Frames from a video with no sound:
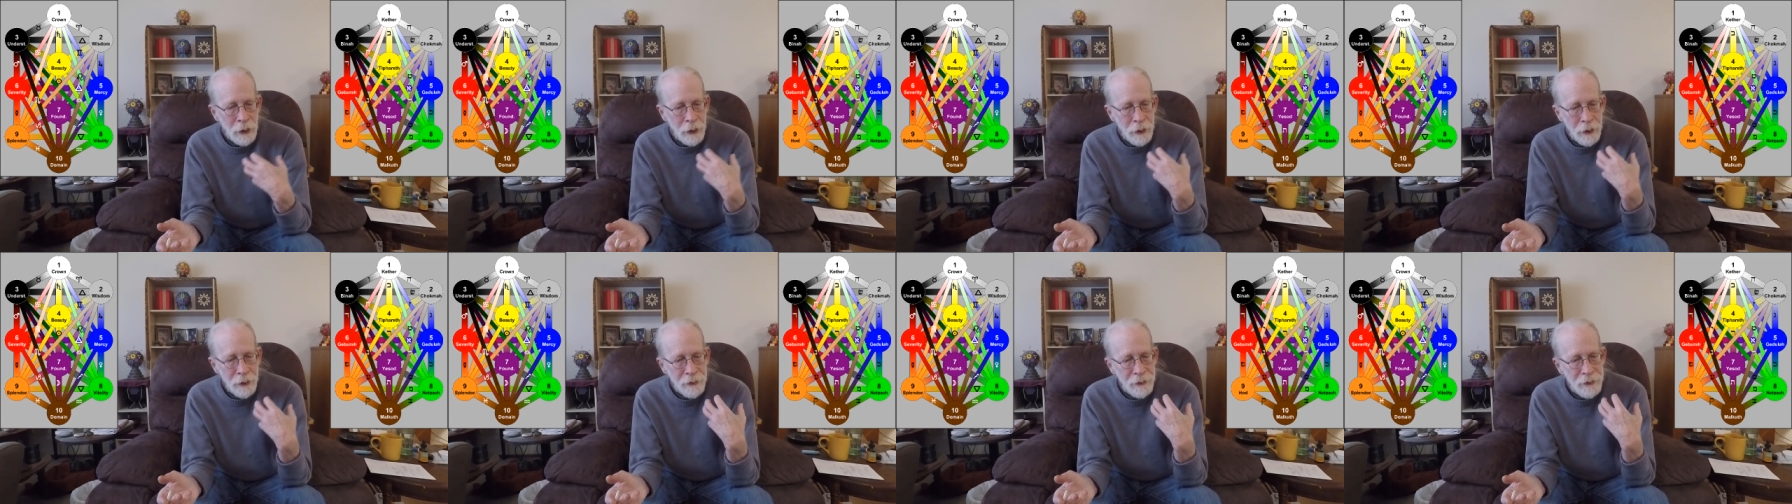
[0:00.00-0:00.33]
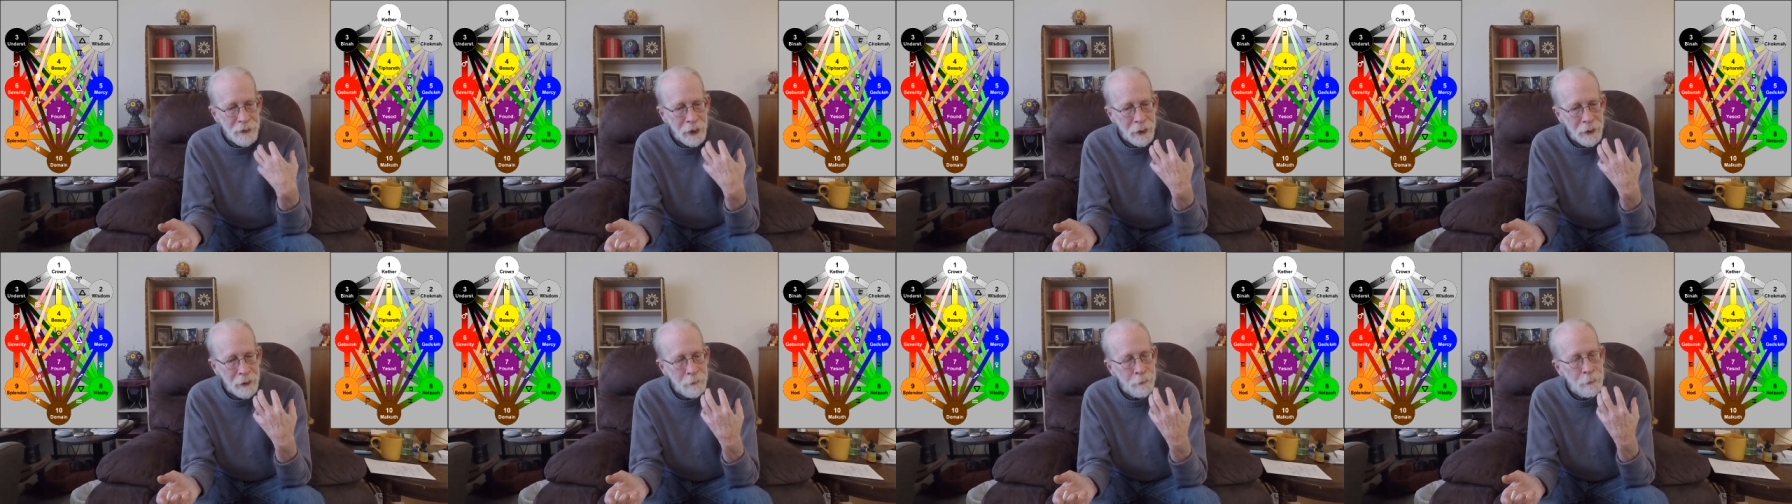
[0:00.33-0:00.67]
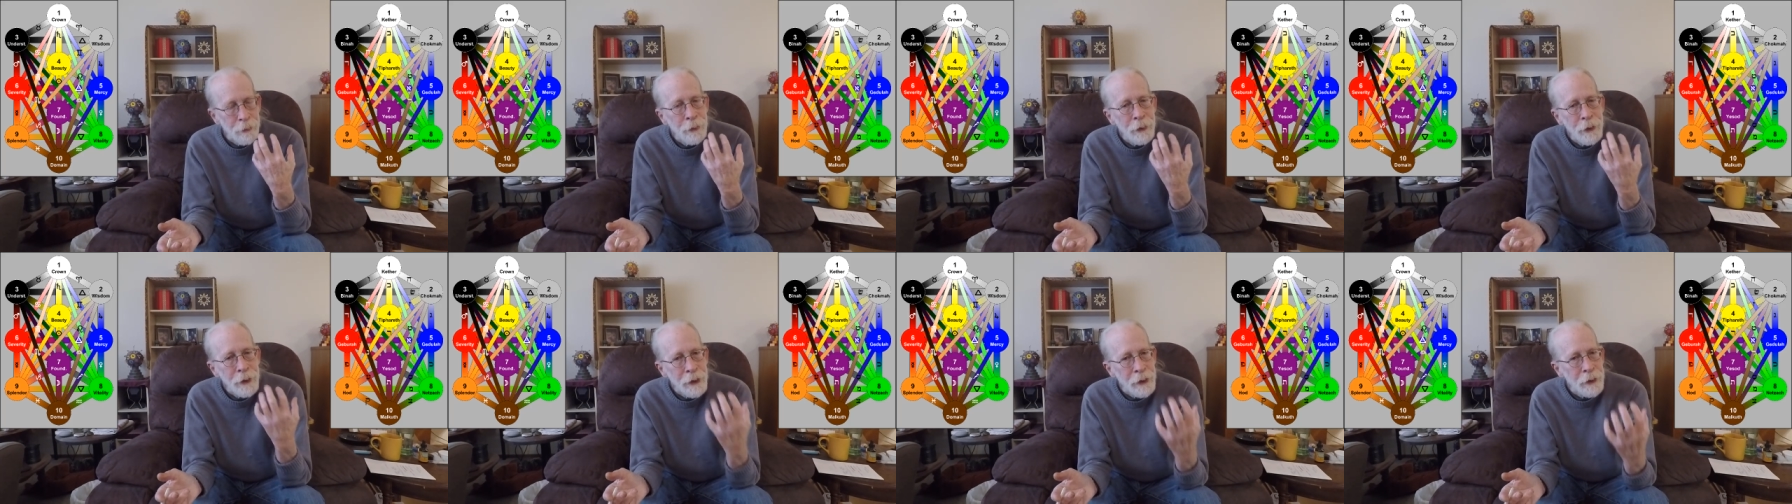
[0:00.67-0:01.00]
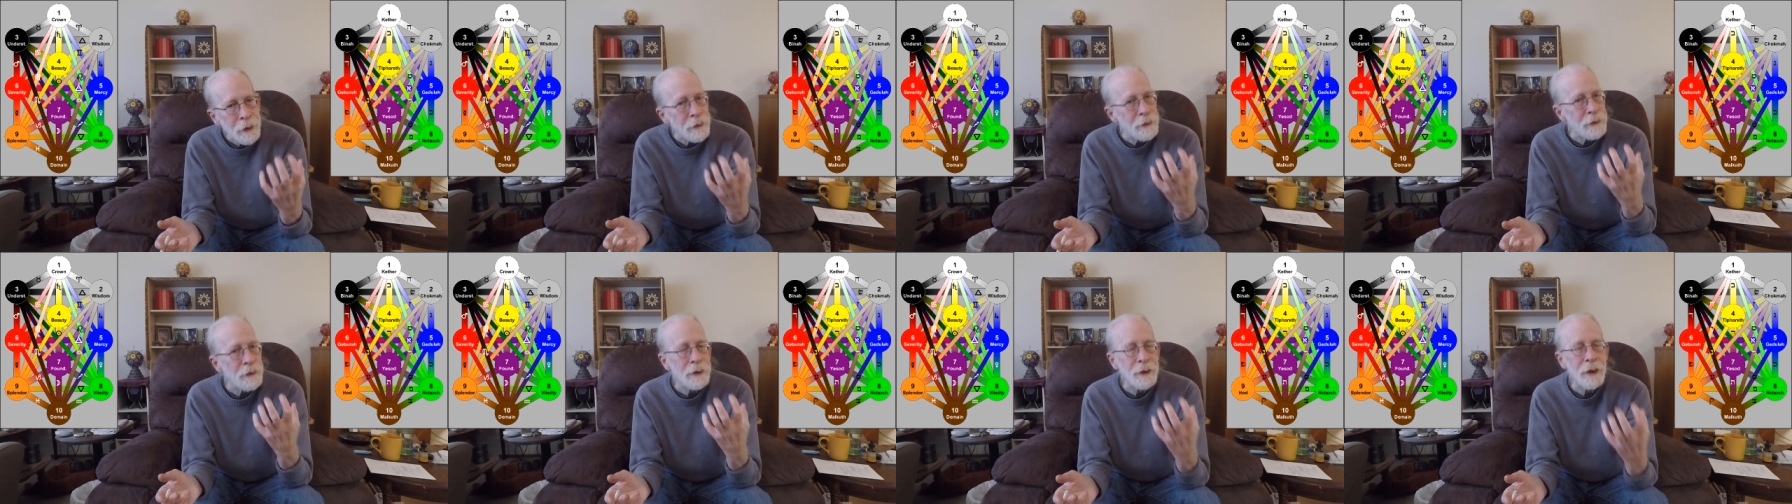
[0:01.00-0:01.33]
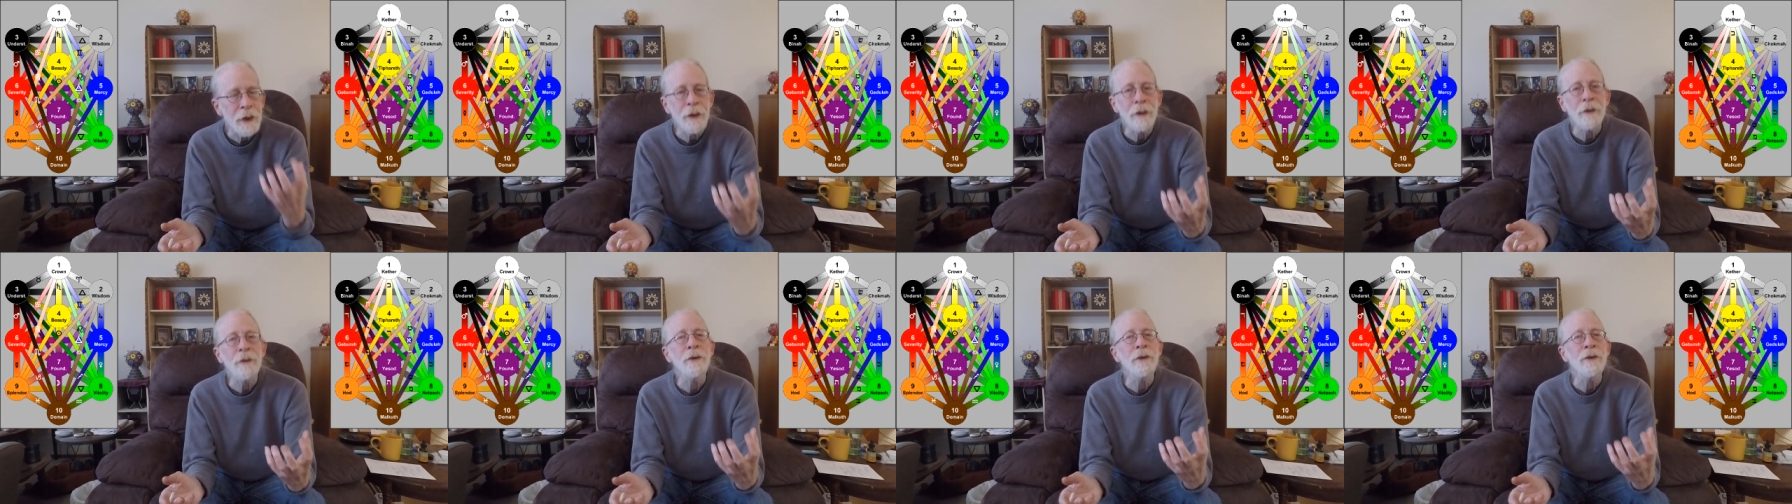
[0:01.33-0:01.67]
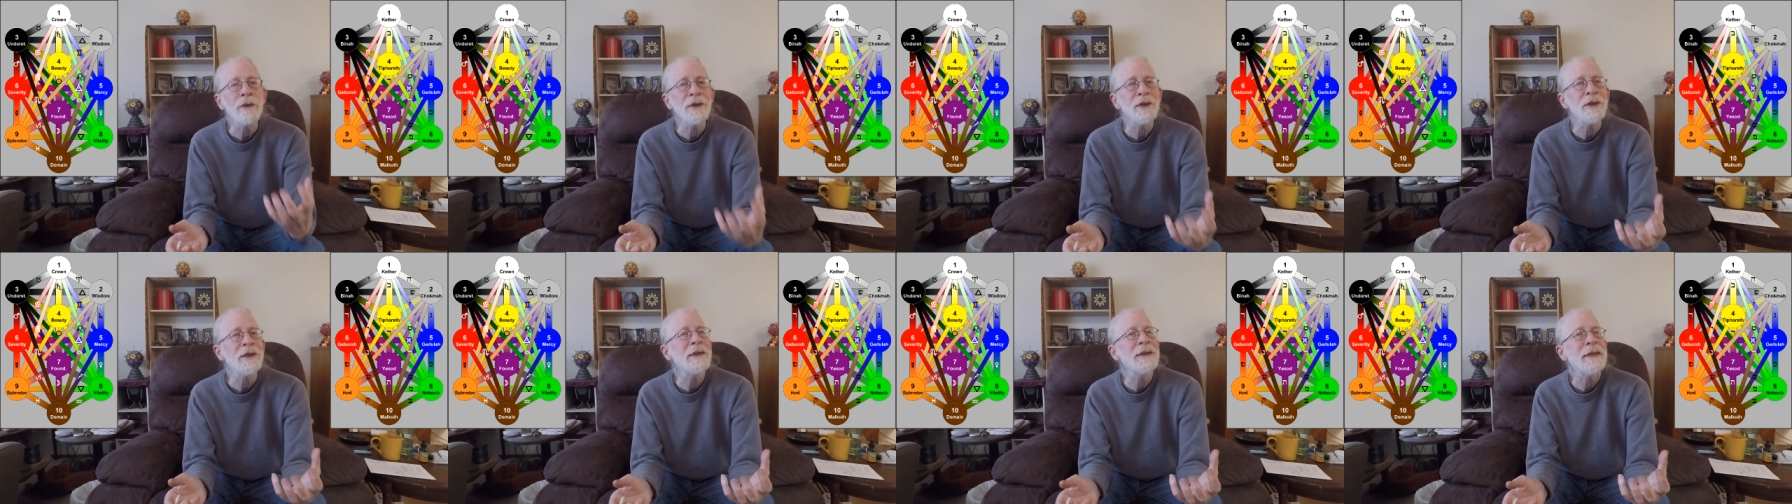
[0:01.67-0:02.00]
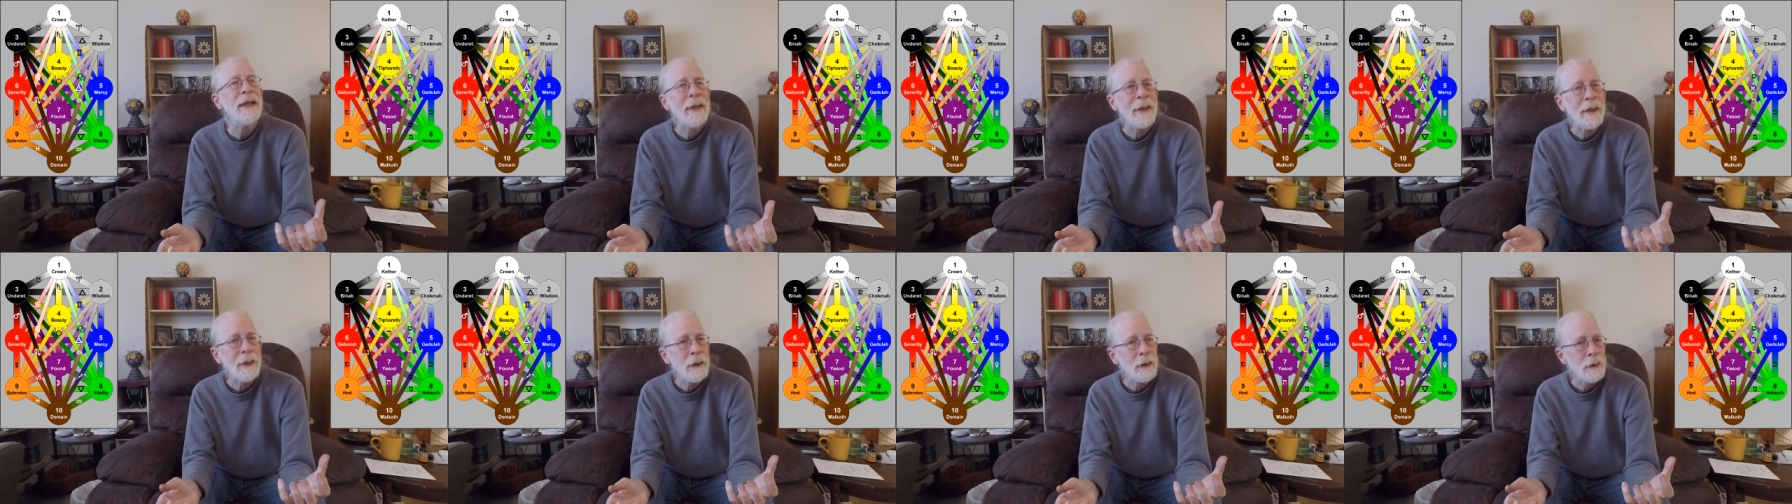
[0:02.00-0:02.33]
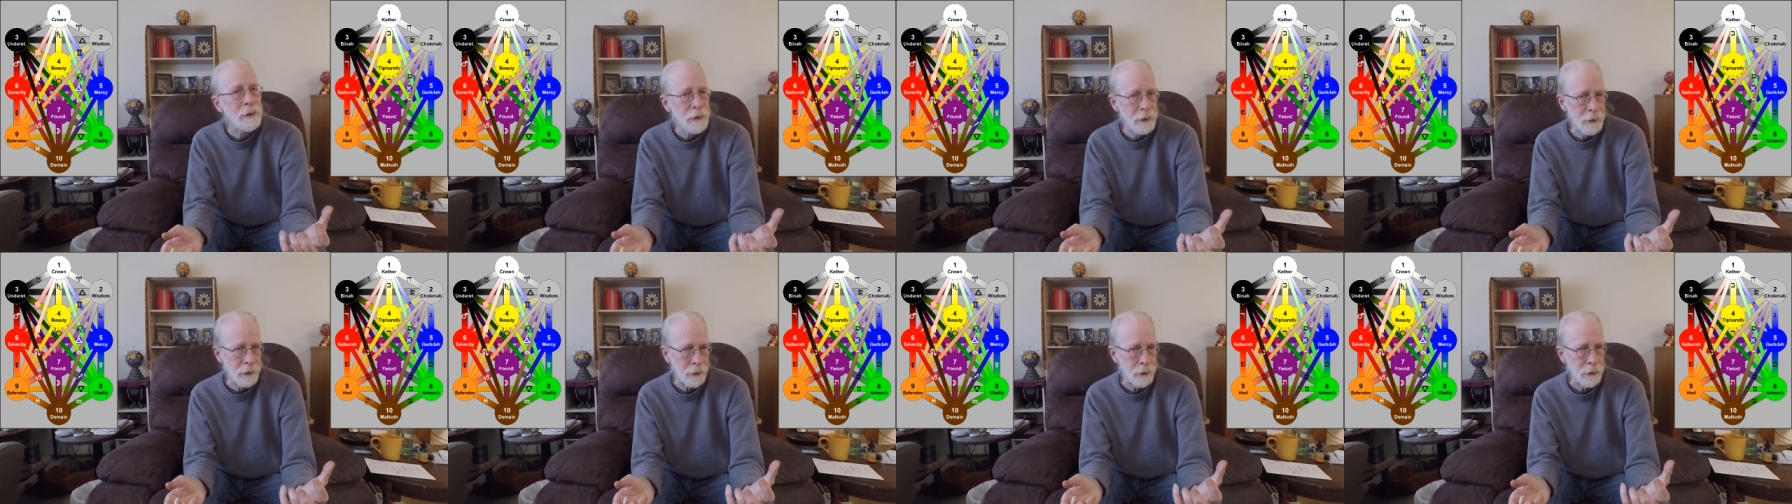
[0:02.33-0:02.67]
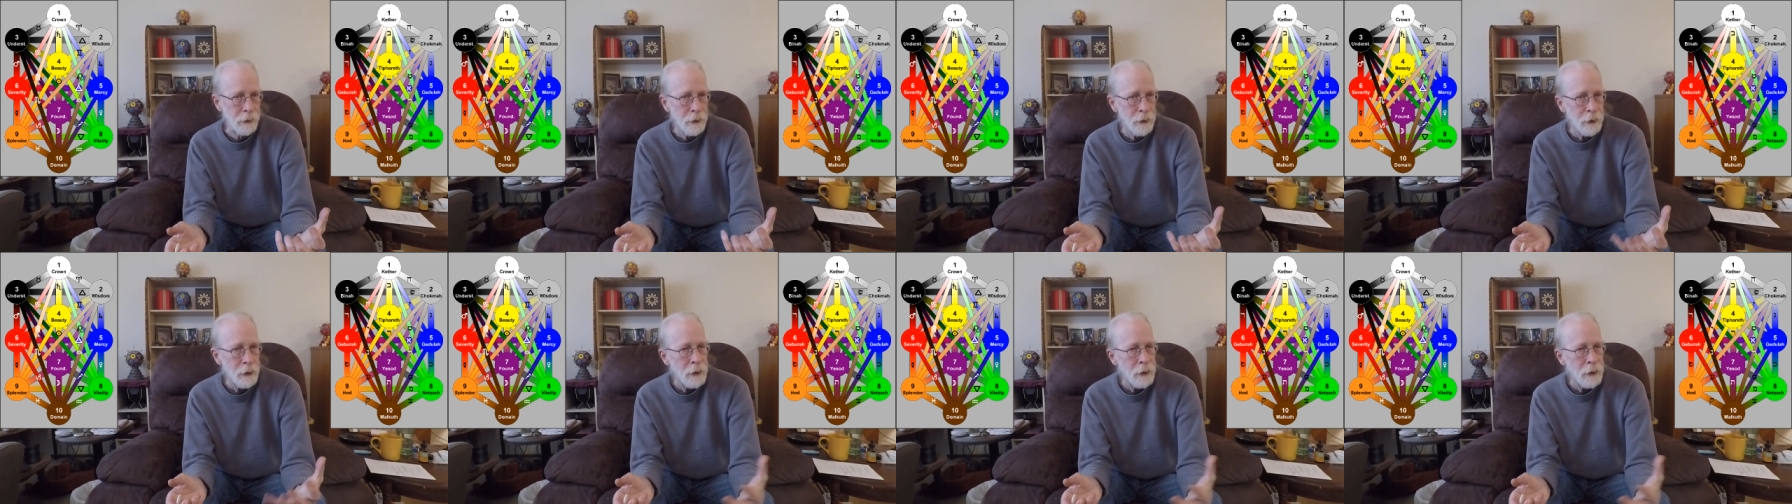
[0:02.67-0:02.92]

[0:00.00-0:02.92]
is that it brings an understanding,